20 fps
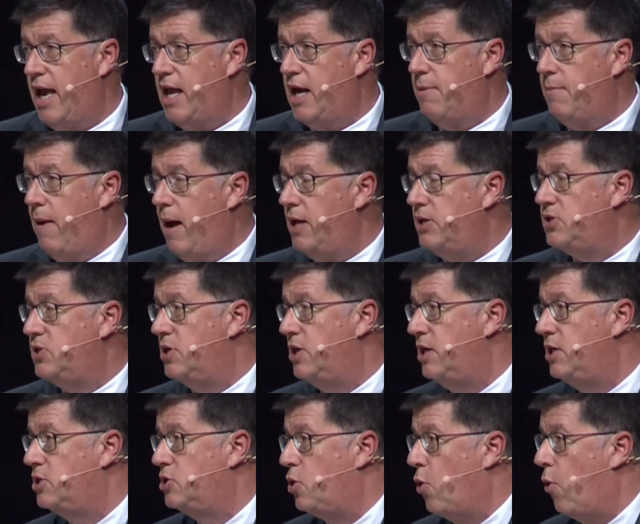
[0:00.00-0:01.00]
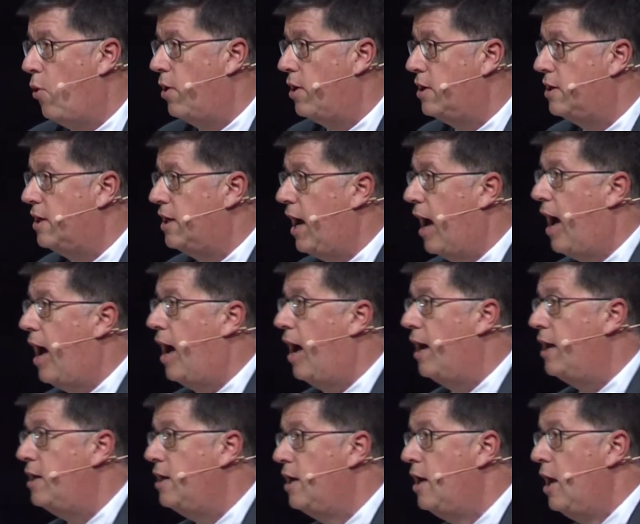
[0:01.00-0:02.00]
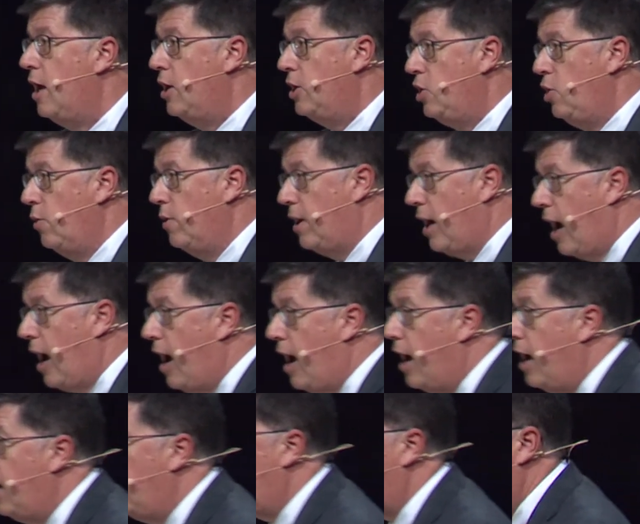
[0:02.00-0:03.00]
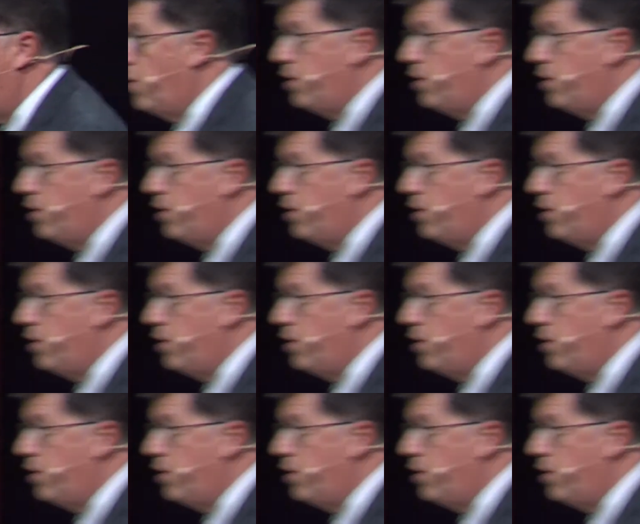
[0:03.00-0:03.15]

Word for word: animosity toward God, you and I are